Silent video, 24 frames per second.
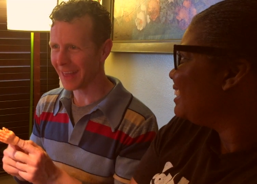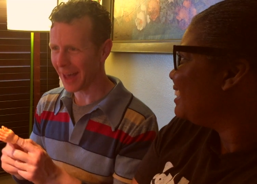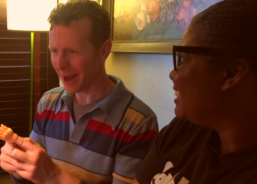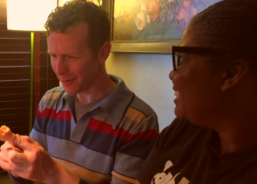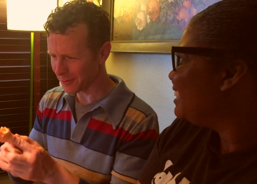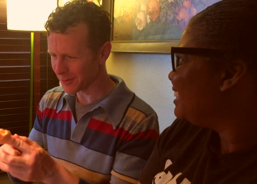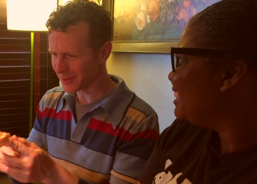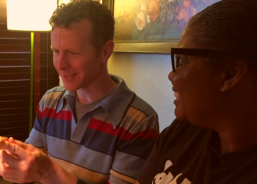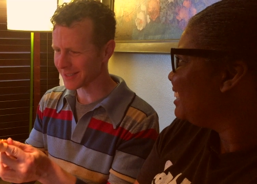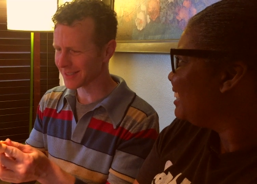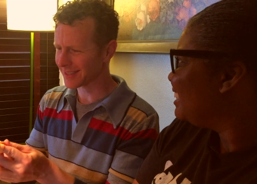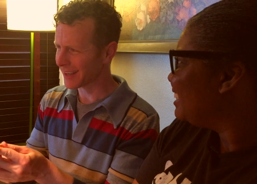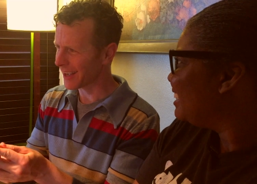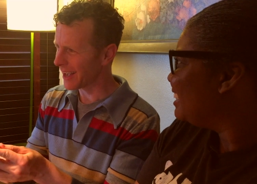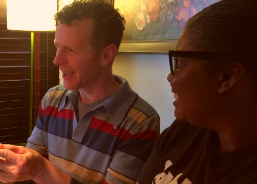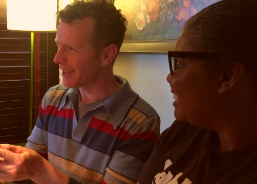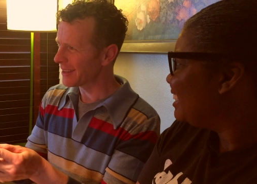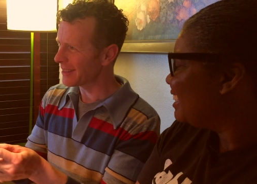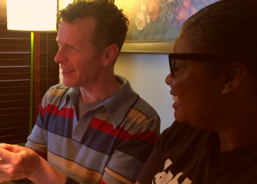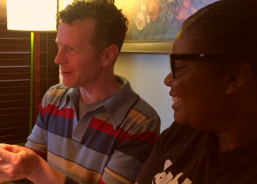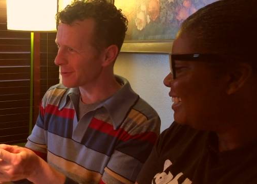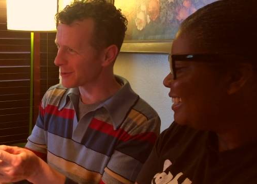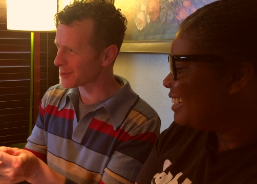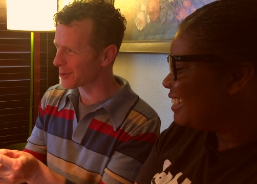Speaker 1: that was
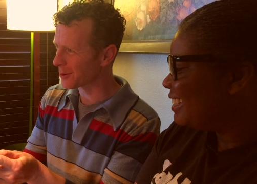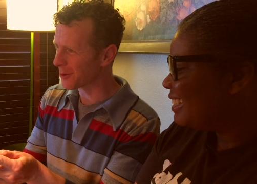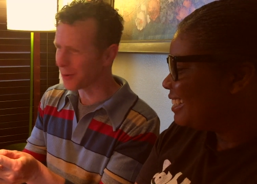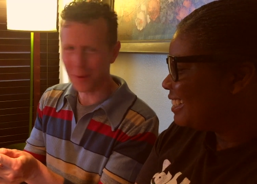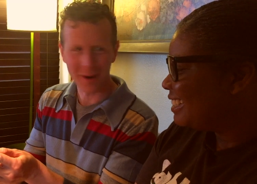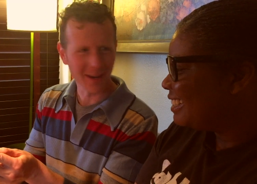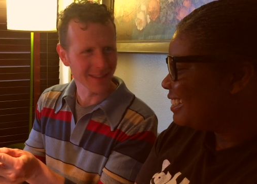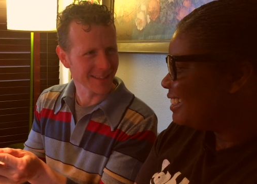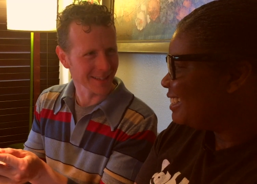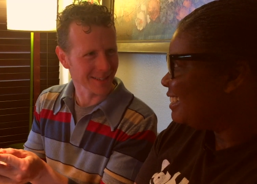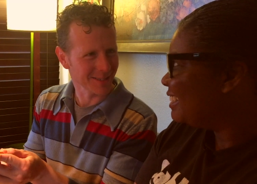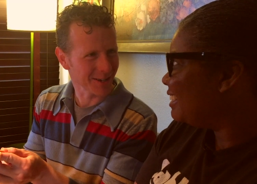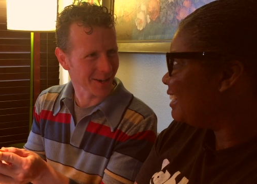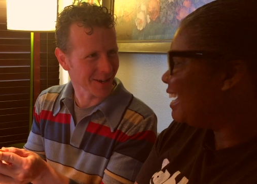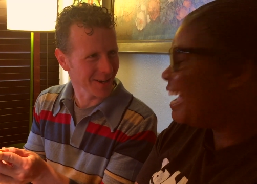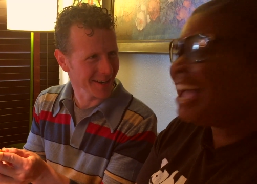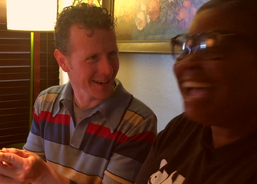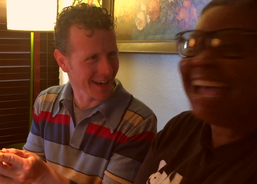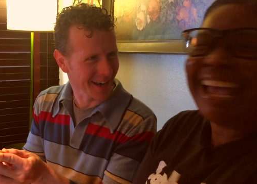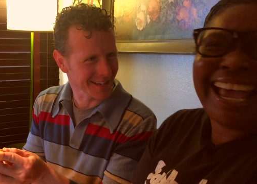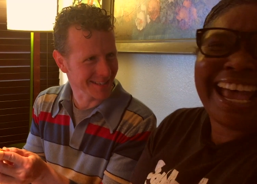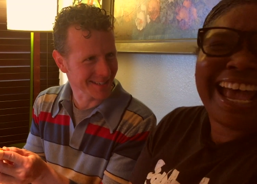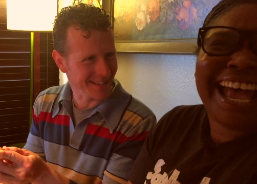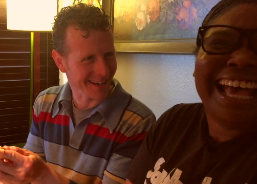that was quite the
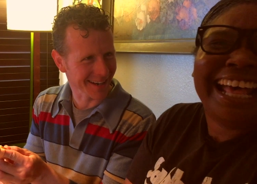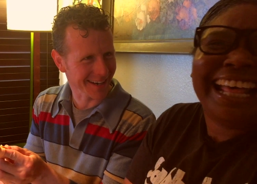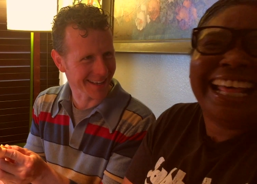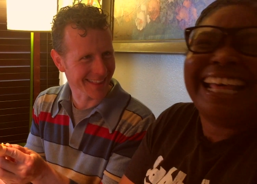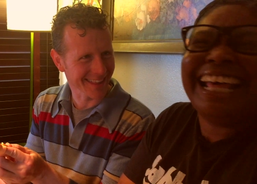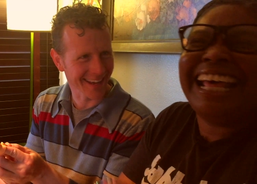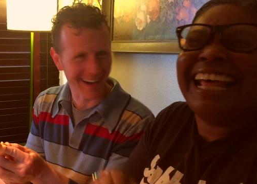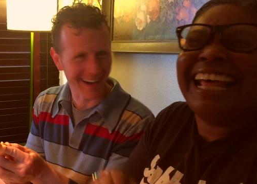turn I took